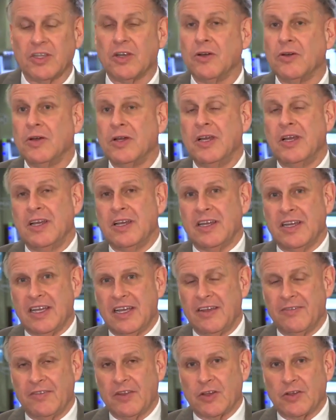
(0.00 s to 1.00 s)
So
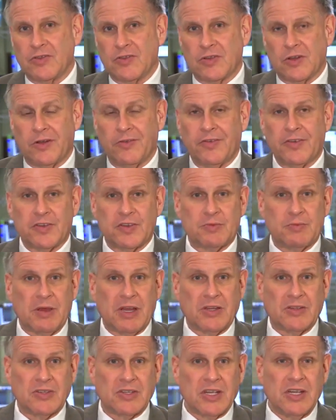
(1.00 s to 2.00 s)
if the conservative
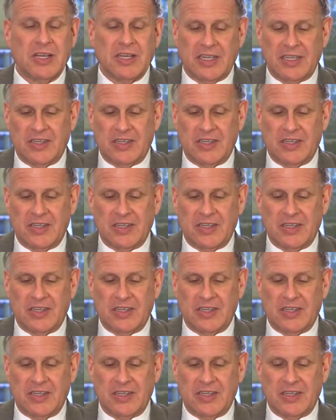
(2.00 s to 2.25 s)
spouse